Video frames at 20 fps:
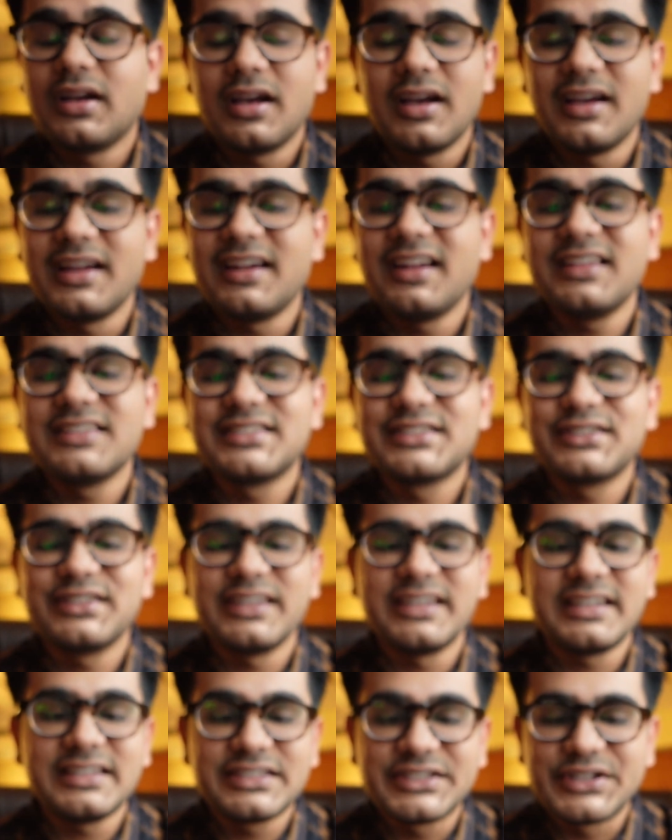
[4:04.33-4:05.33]
it
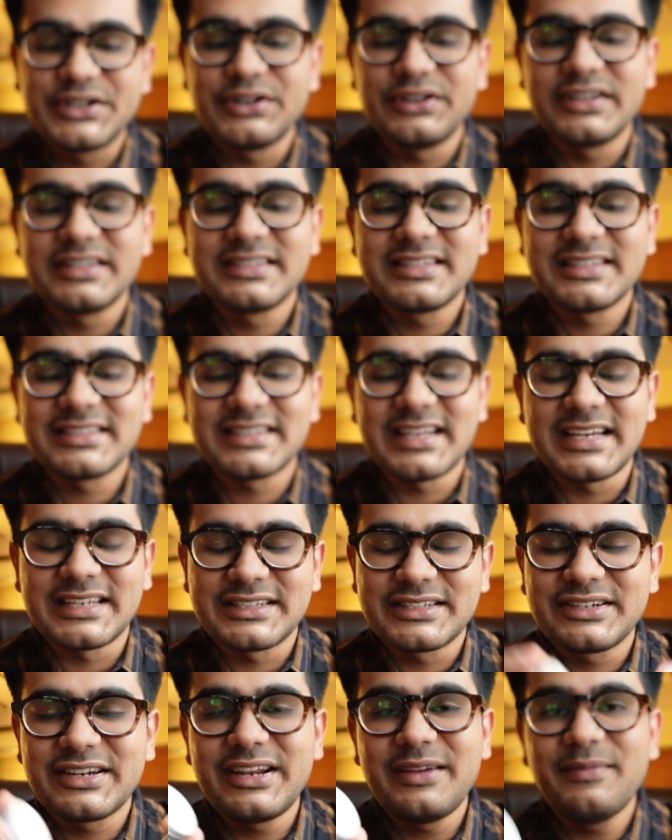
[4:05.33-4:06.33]
is good. It is
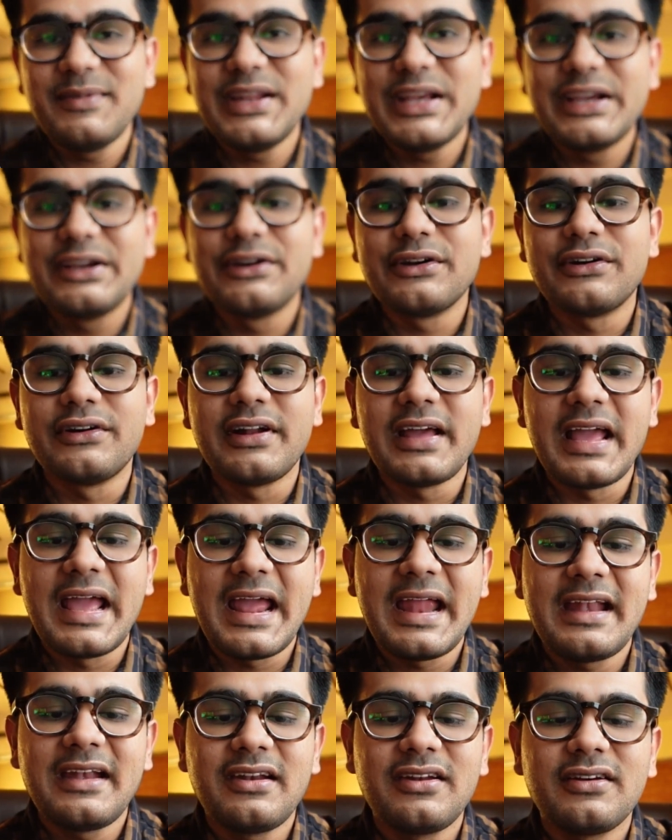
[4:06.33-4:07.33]
extremely good,
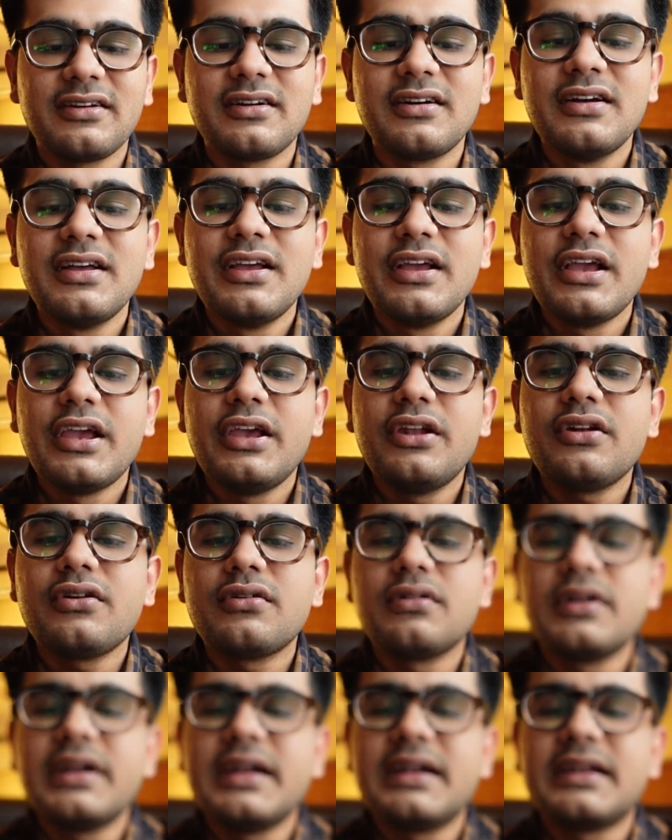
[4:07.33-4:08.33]
and
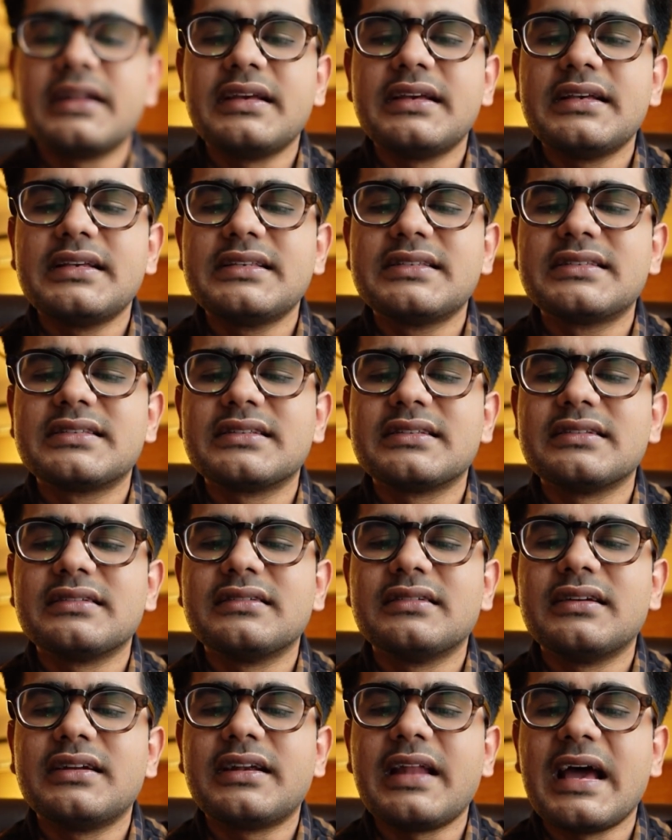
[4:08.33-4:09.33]

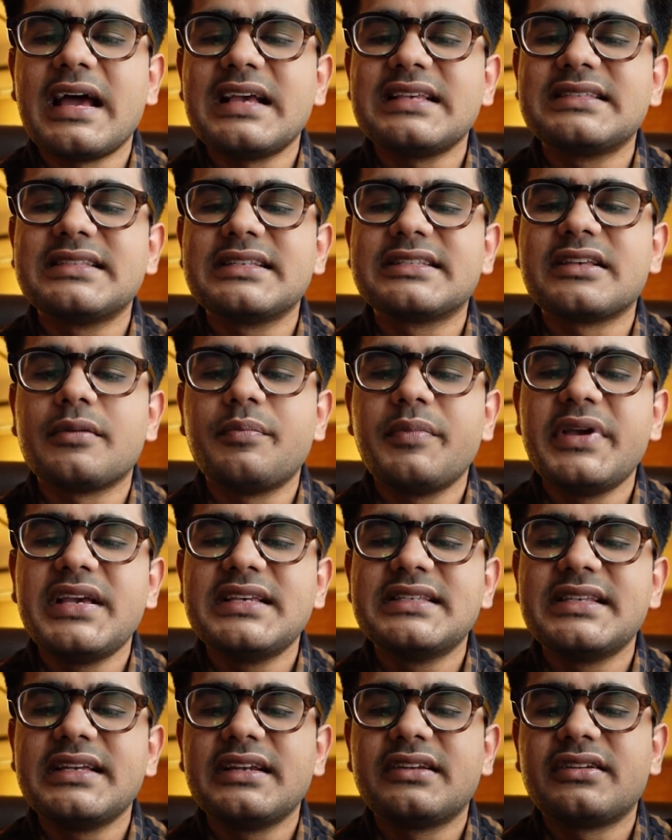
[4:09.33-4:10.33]
it has this
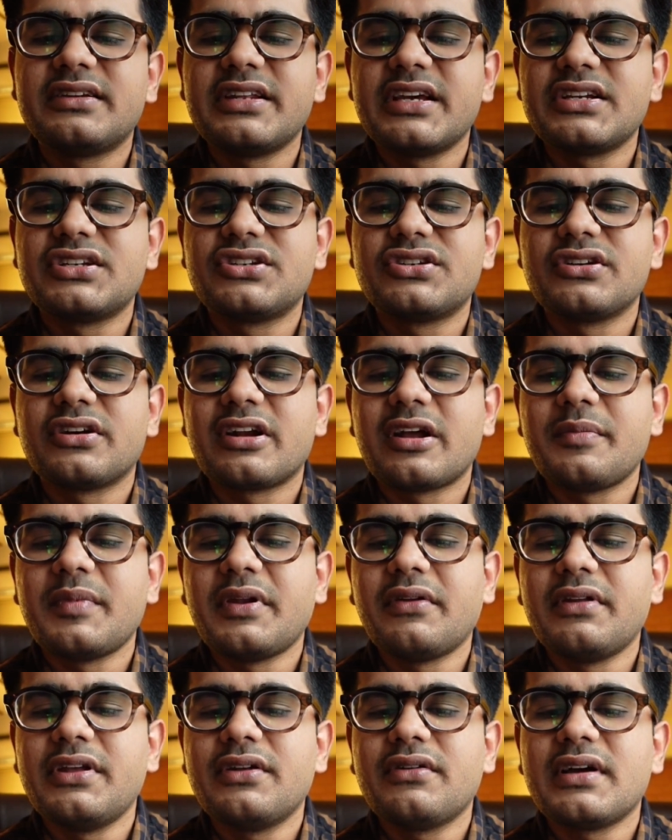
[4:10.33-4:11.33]
amazing texture. I
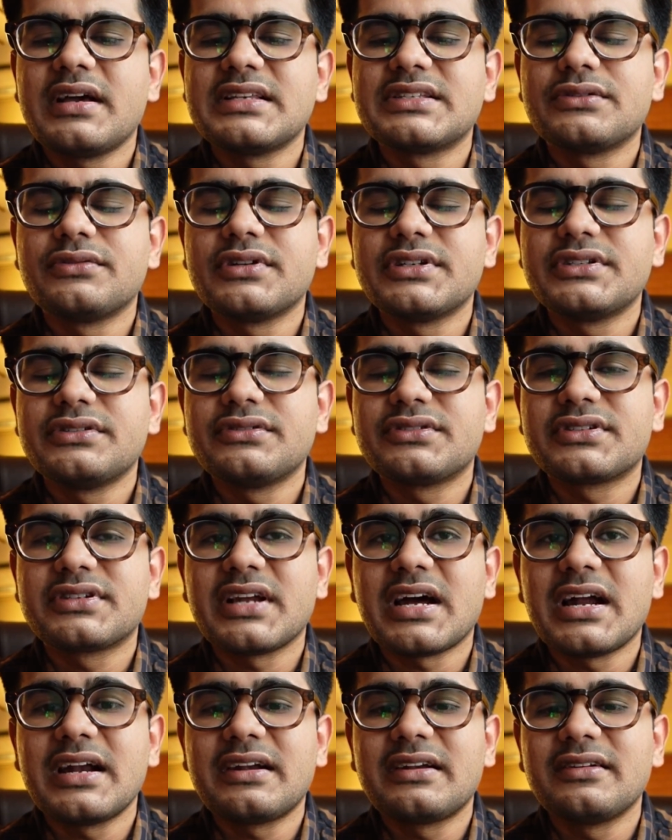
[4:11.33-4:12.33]
mean, as soon as you
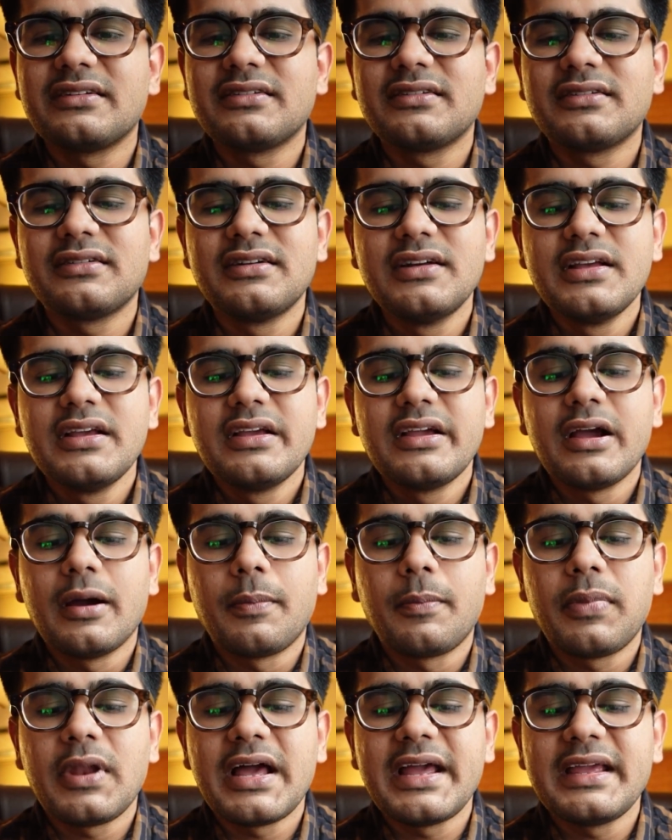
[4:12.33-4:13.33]
start
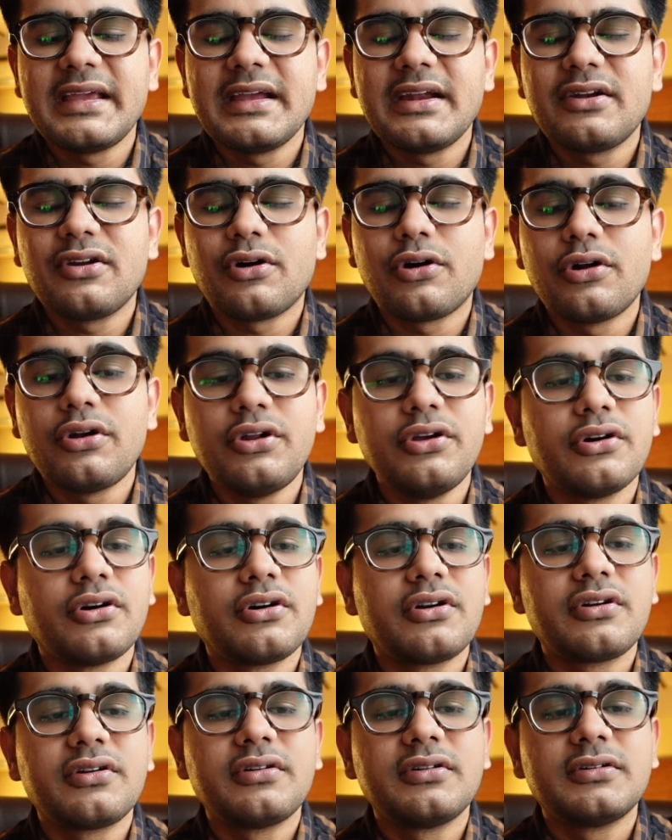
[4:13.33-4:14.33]
applying it on
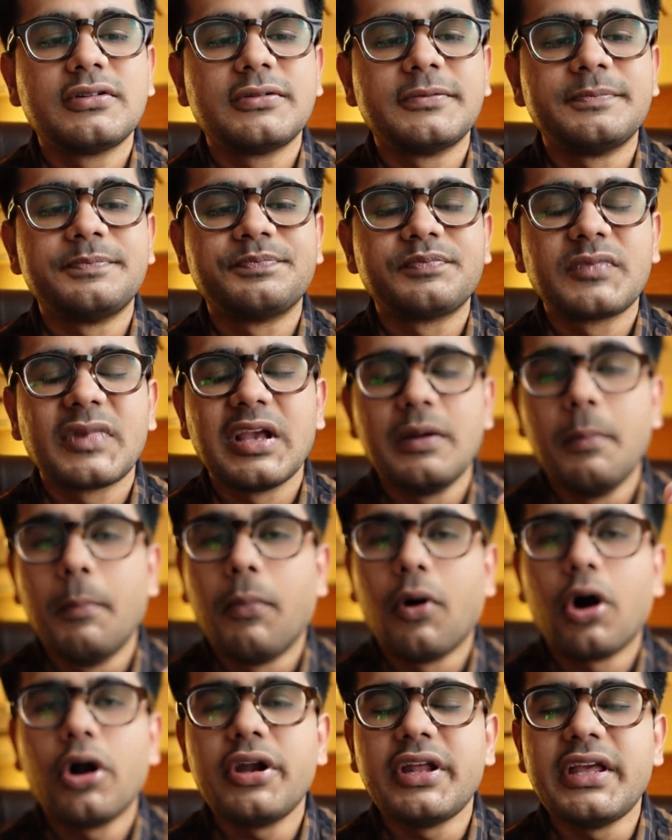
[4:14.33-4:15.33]
your
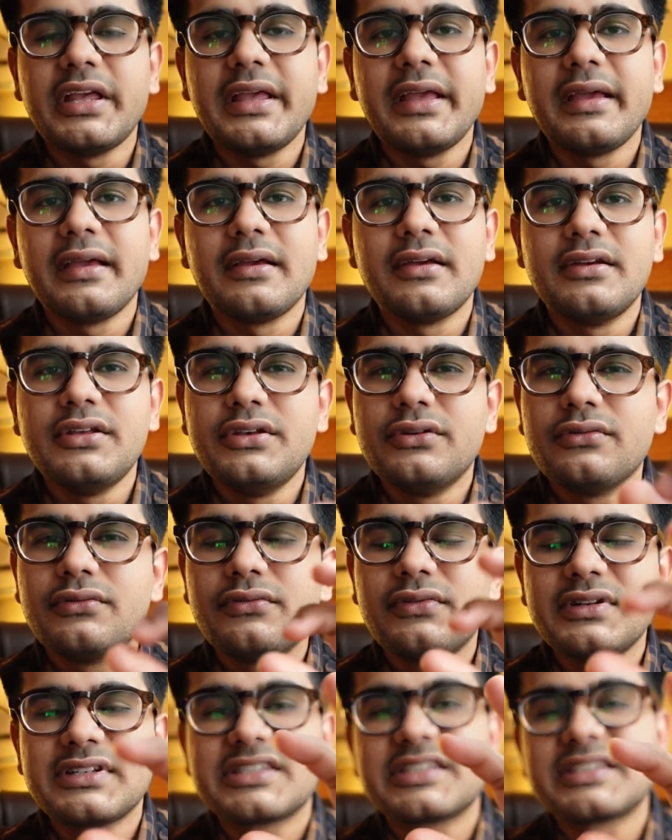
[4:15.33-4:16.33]
body, you
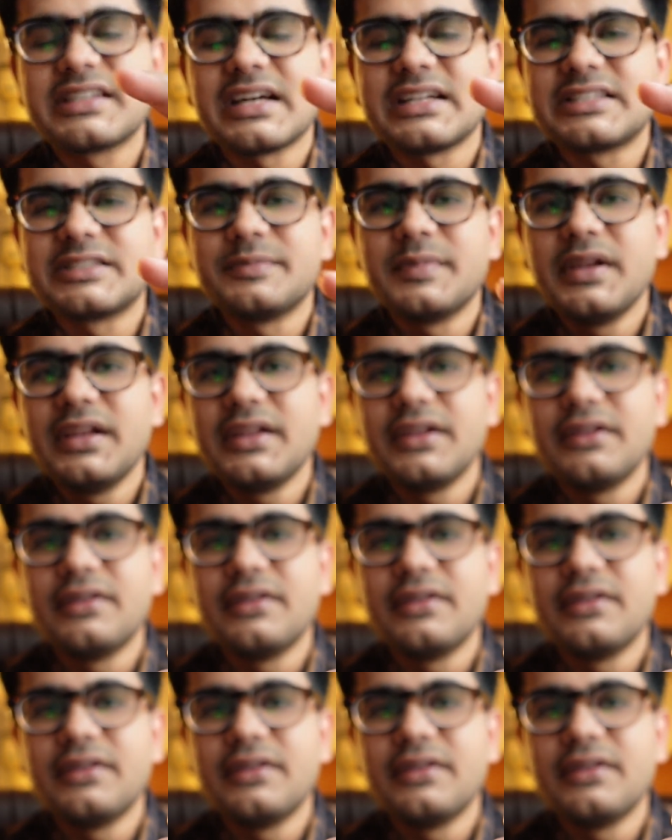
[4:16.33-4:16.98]
will start smelling